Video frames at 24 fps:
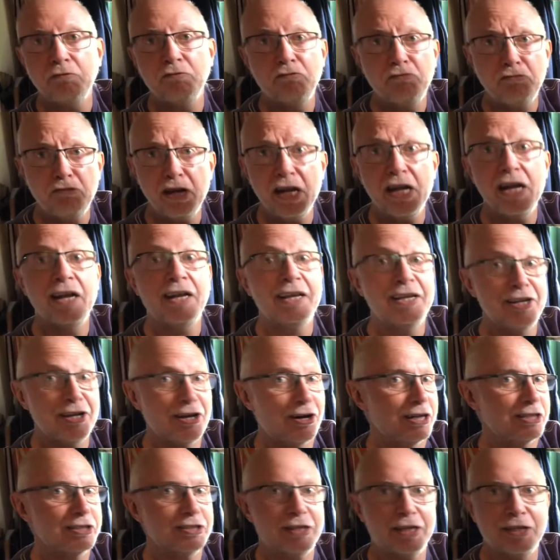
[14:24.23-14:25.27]
really
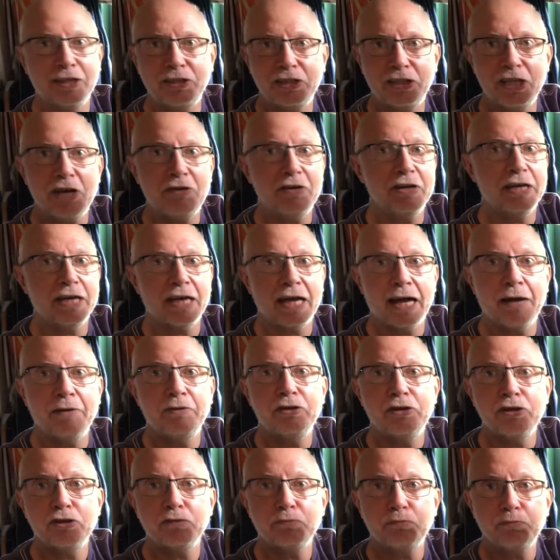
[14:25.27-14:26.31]
nicely, a jerry can
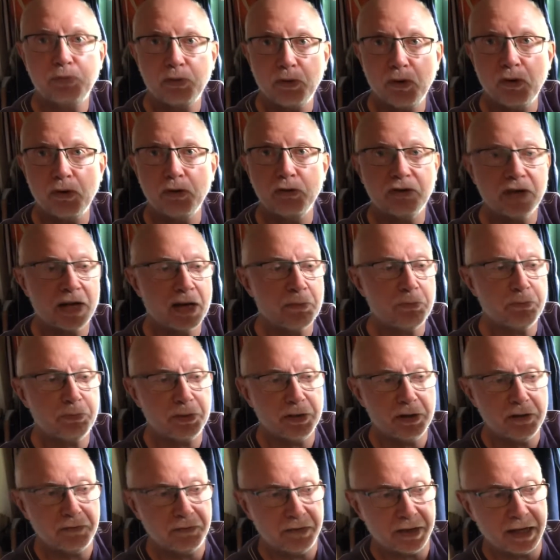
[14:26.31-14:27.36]
just pours out
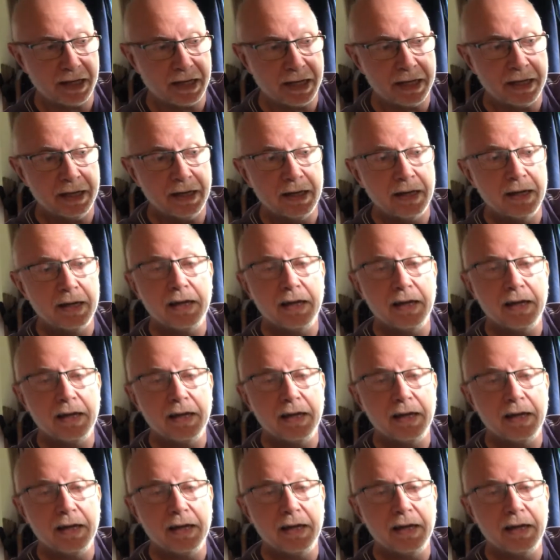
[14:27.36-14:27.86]
perfectly.